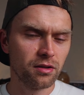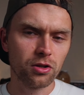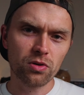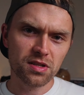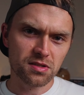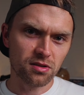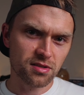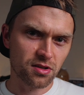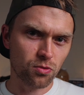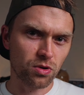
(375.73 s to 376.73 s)
Notice
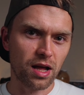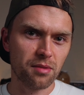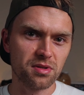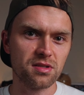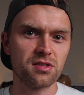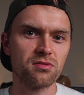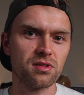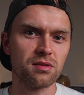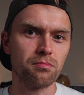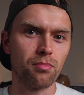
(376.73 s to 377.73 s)
also what happens to
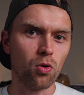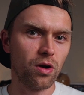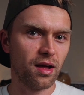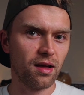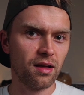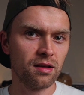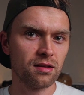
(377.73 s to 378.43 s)
the bokeh.